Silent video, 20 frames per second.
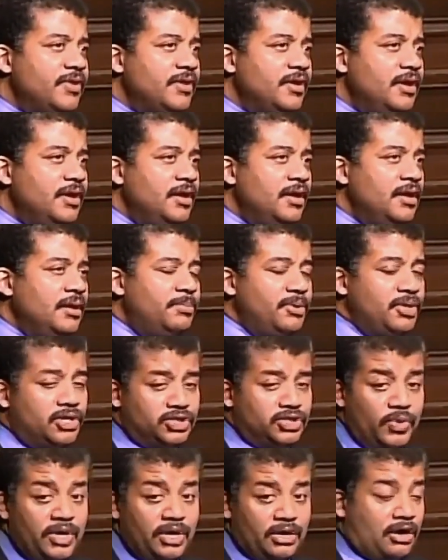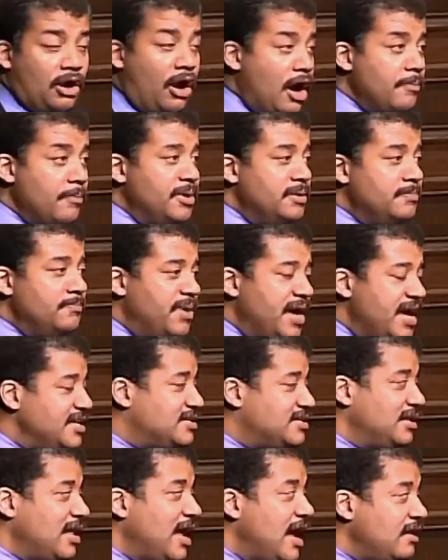because we are carbon-based
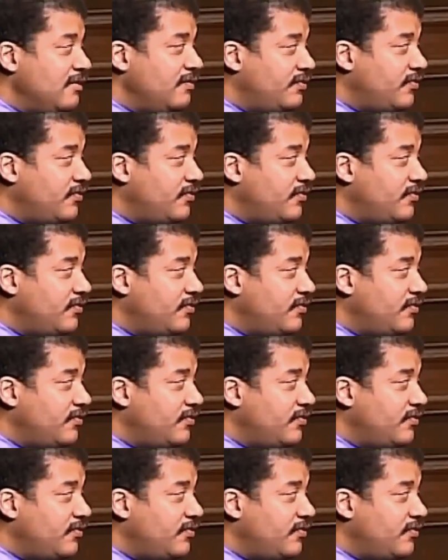life.